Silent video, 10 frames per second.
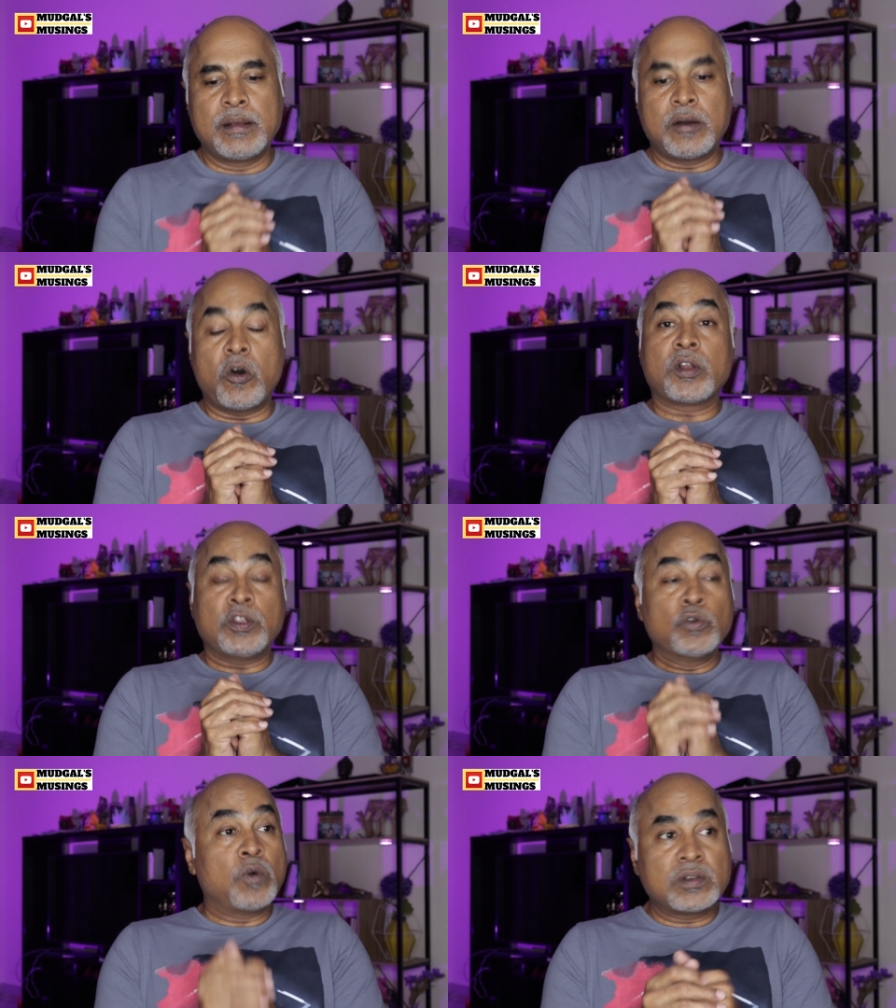
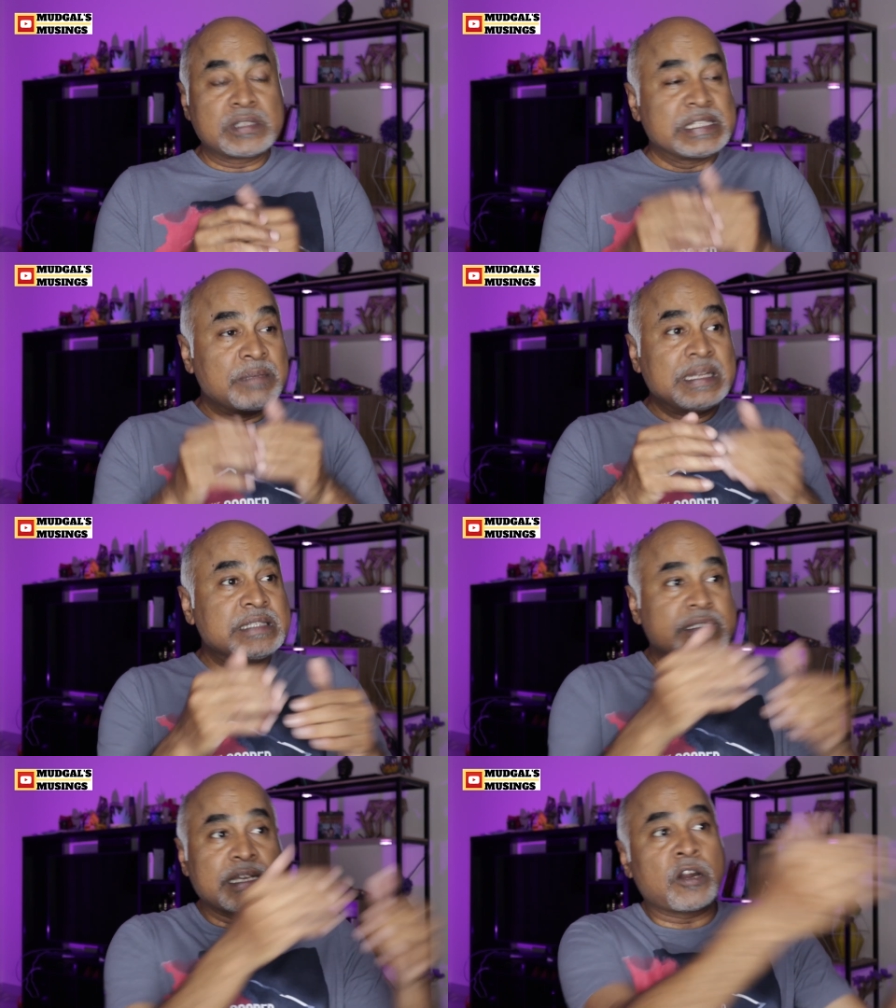Or you want to simply
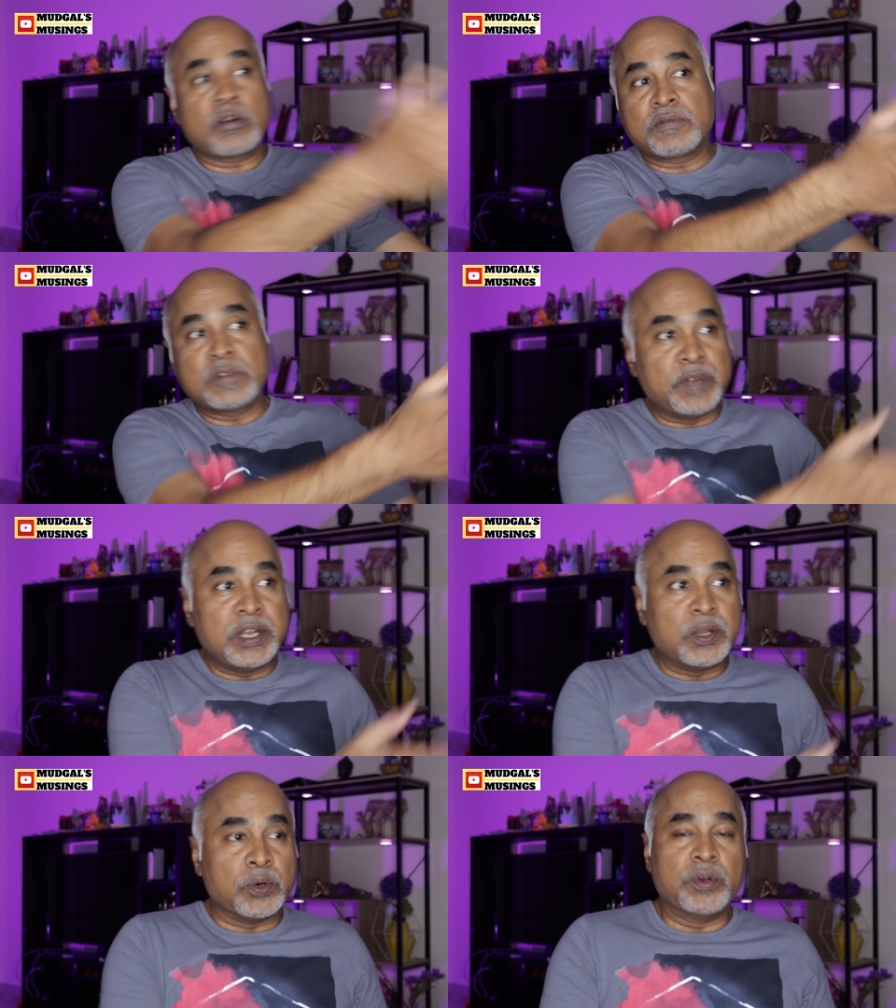stare out of the
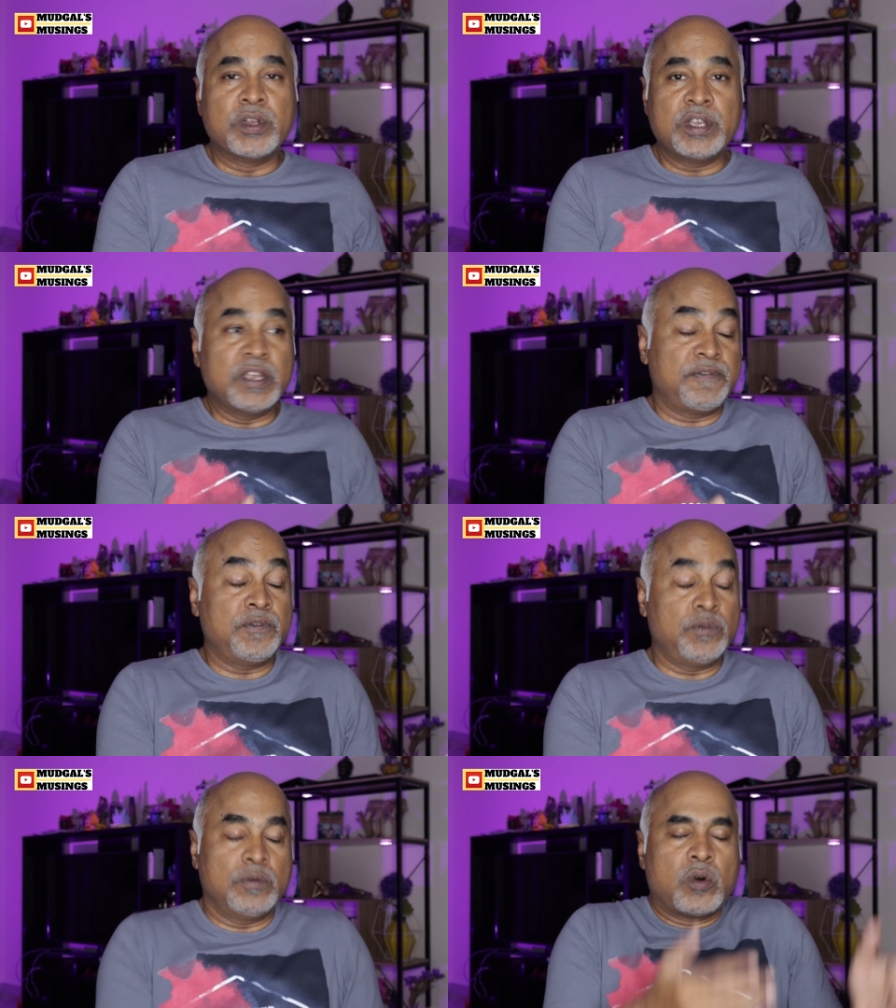window if
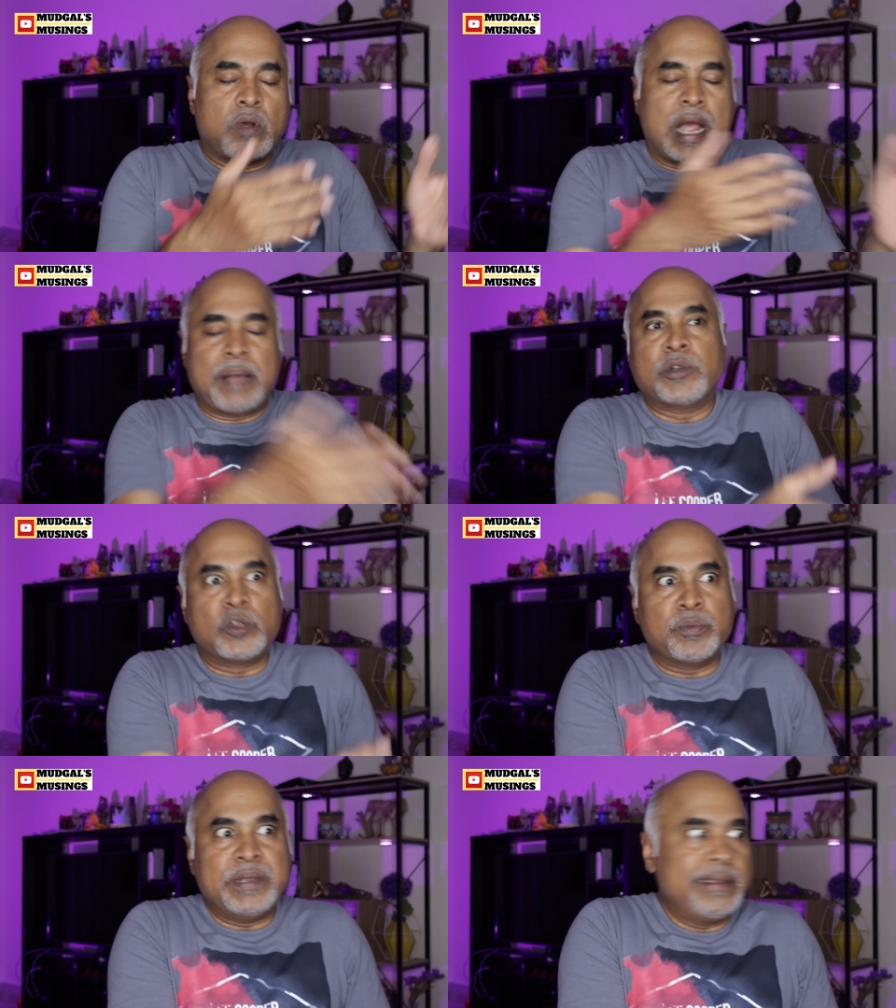you
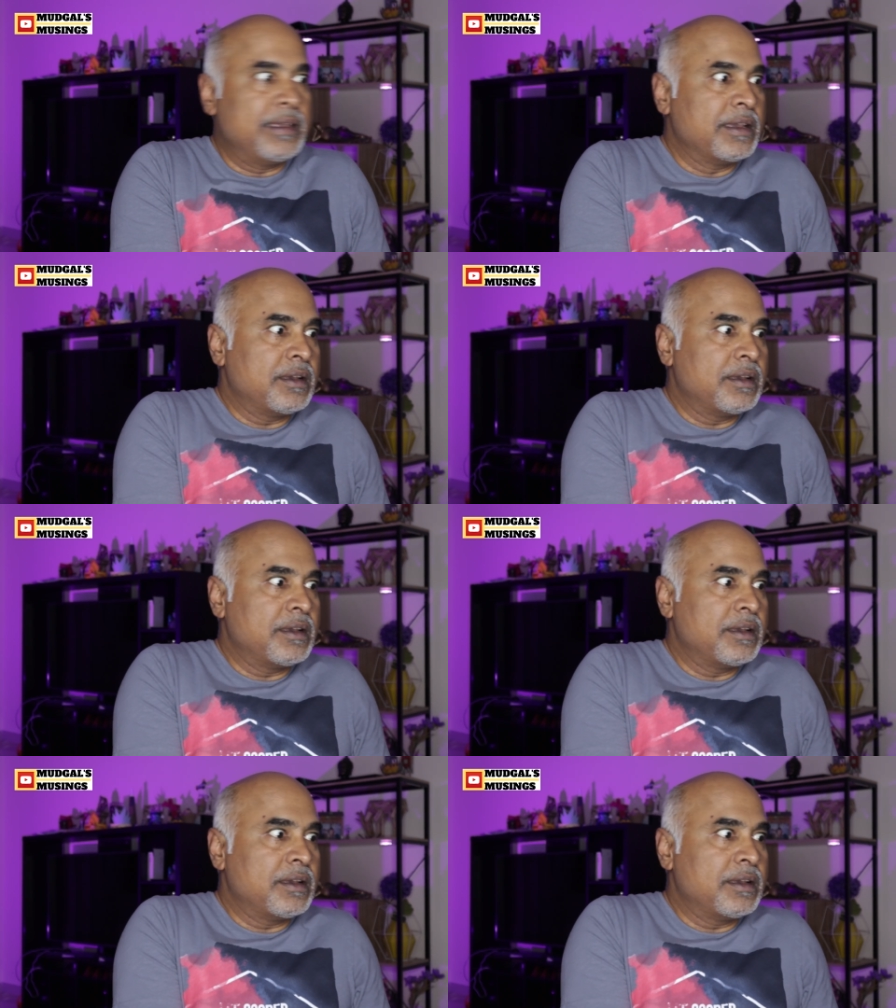happen to be